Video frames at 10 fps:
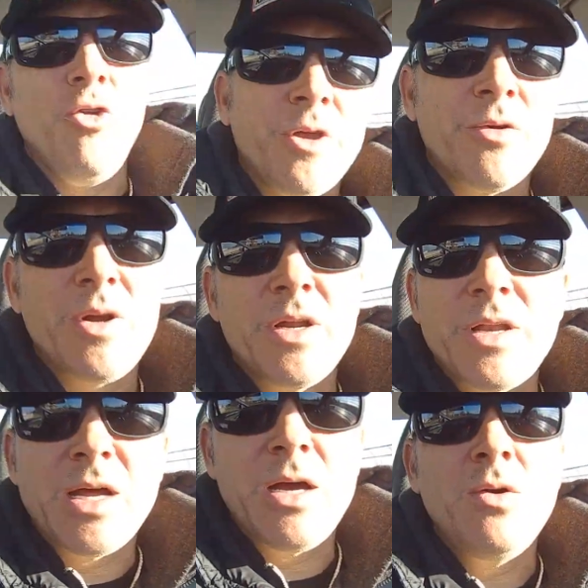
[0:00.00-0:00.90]
it right
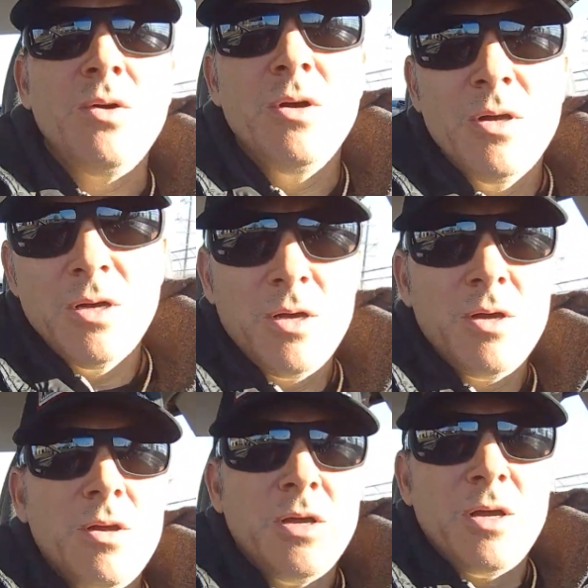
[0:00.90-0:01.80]
now.
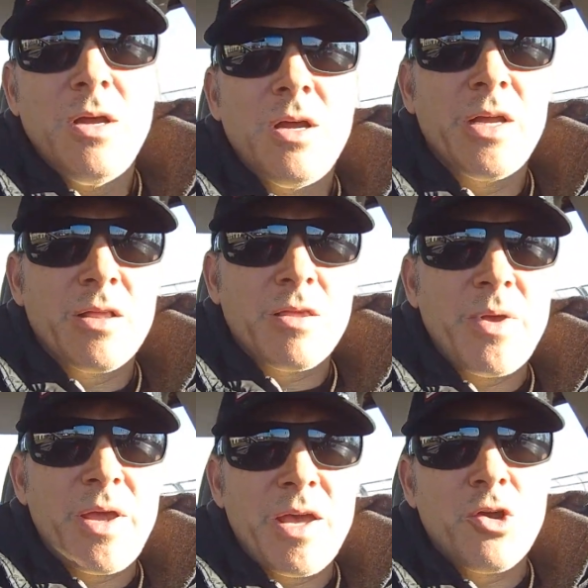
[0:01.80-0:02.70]
I got some
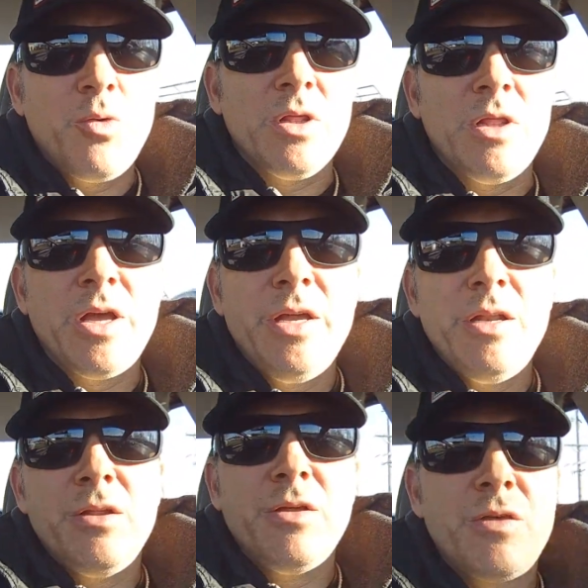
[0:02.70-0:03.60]
adequate light.
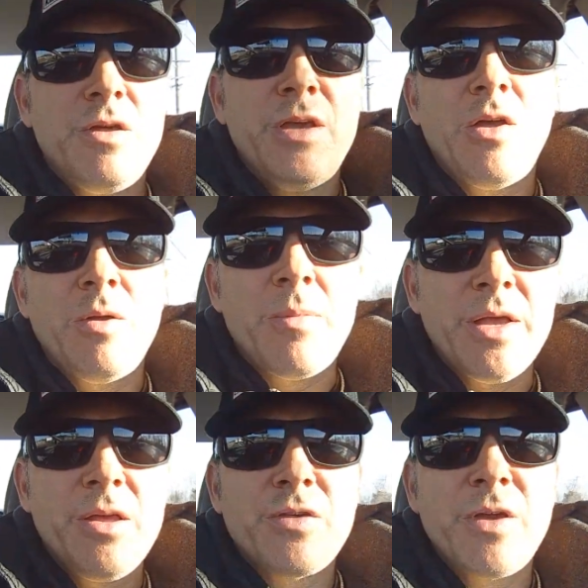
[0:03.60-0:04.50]
See how the
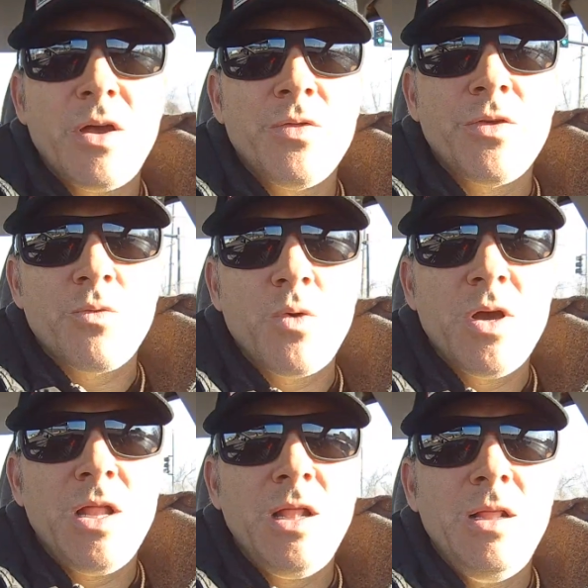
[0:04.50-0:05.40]
mic sounds as
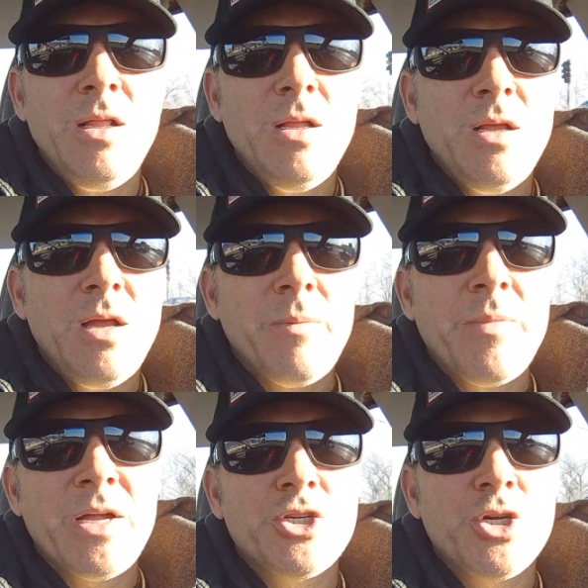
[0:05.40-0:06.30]
well. I'm
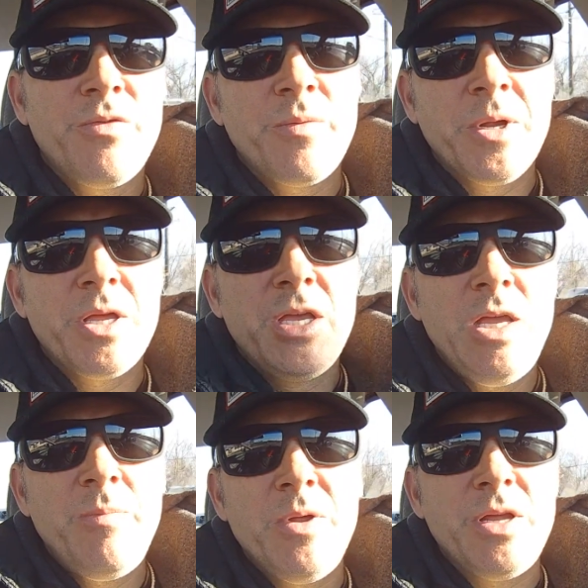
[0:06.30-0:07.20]
not sure if I'm going to
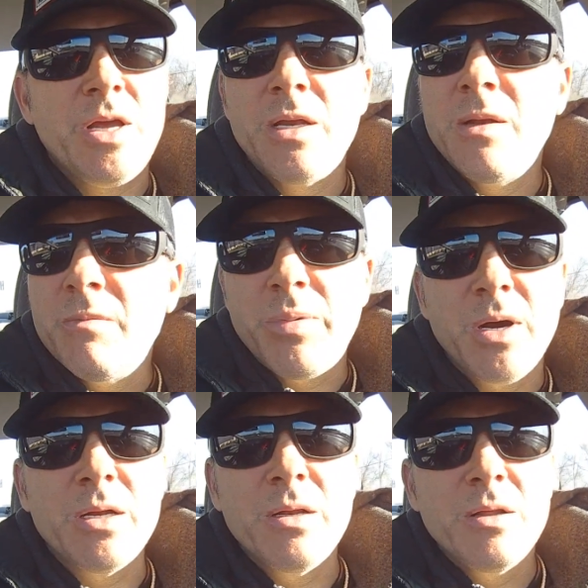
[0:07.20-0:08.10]
keep it yet,
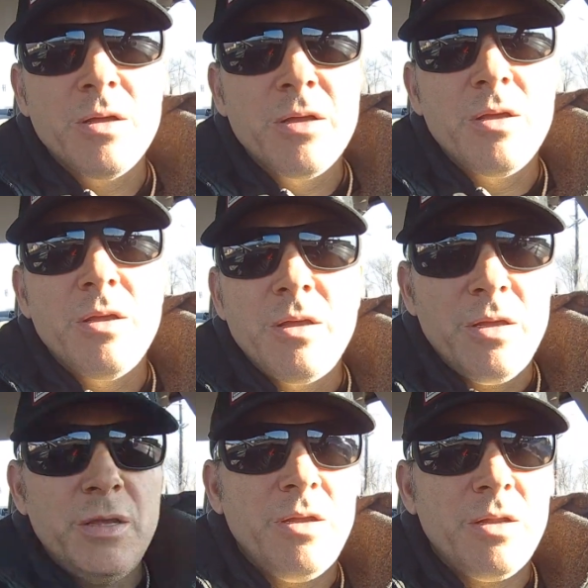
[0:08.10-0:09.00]
but
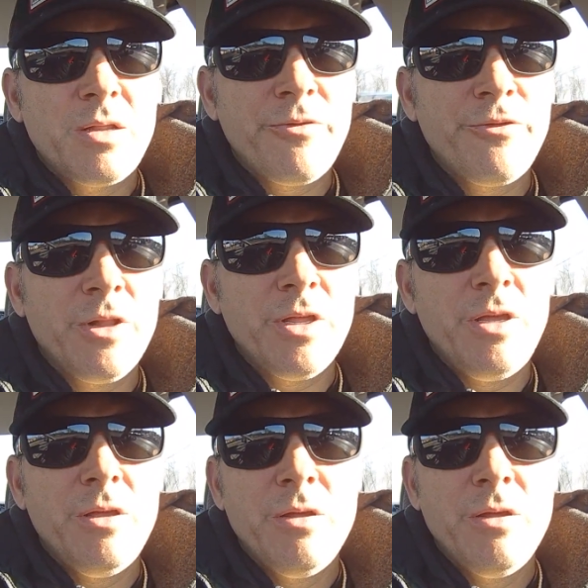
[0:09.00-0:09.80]
definitely